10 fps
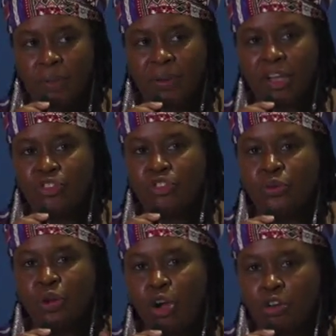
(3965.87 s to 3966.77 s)
But I
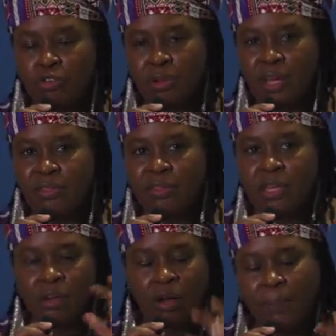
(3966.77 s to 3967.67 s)
do not agree
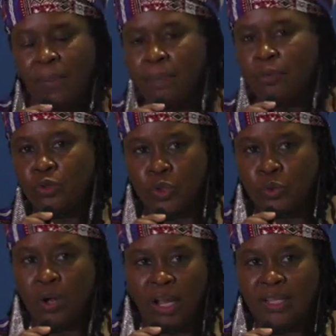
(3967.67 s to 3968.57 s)
that young people
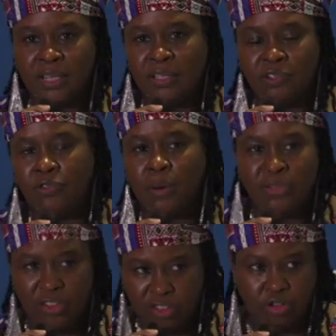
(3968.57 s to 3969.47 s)
do not identify
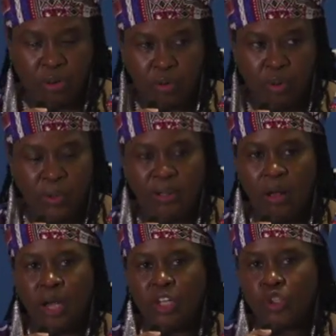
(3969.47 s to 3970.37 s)
with this struggle. When
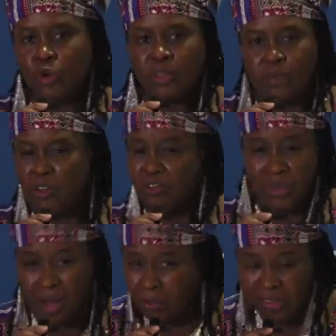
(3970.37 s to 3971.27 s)
I joined the
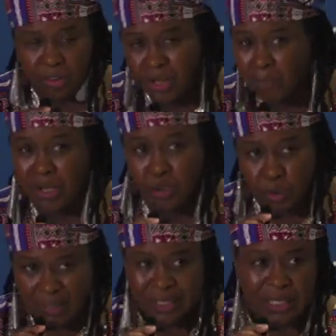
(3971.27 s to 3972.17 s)
movement, I was only in my
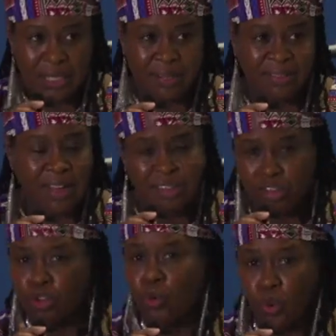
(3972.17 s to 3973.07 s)
20s.
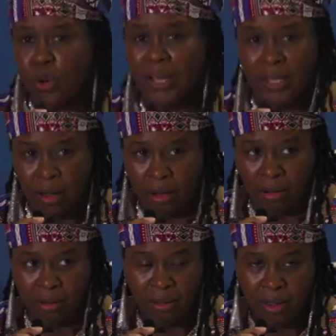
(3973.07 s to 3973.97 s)
That's still quite
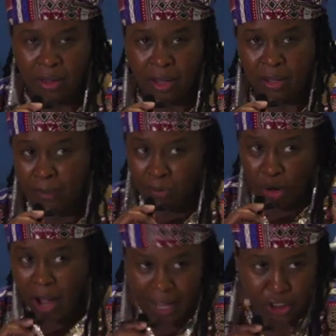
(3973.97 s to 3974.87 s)
young. And I'm
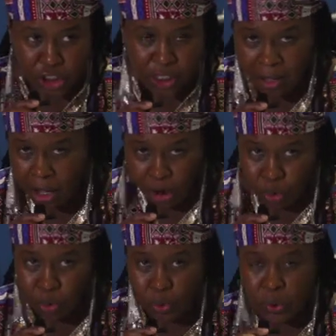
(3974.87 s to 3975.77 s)
not actually that
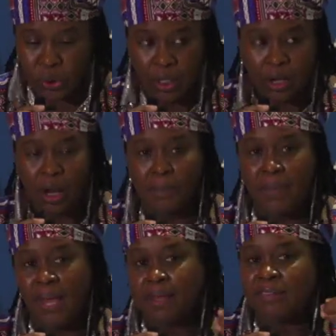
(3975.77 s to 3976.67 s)
old. I
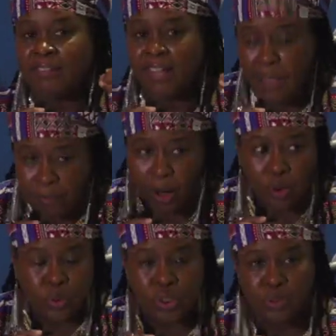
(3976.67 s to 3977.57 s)
may seem
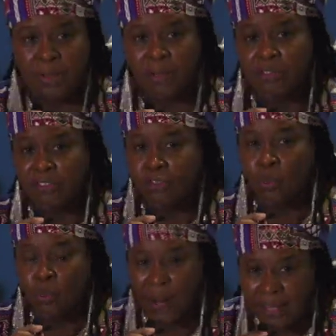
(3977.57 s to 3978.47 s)
older because of
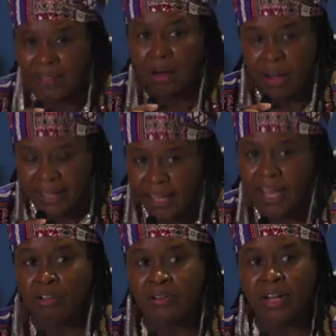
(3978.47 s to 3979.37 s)
the weight that I
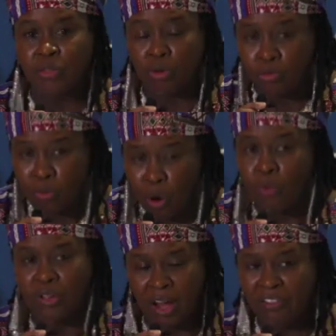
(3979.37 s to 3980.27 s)
carry and the
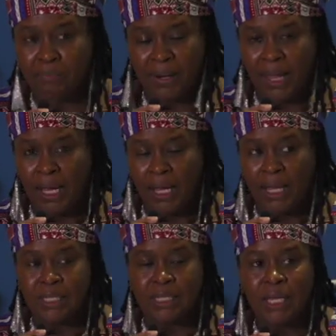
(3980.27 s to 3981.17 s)
role that I've
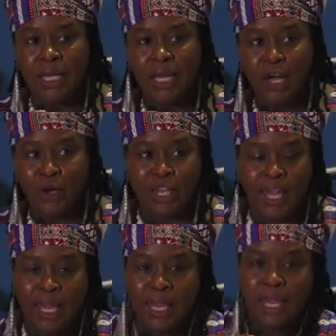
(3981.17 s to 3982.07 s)
played,
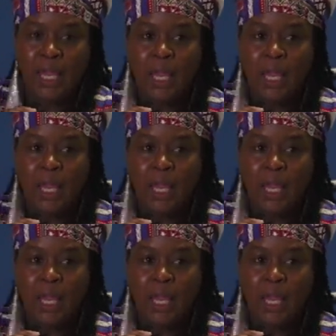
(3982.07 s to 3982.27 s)
okay?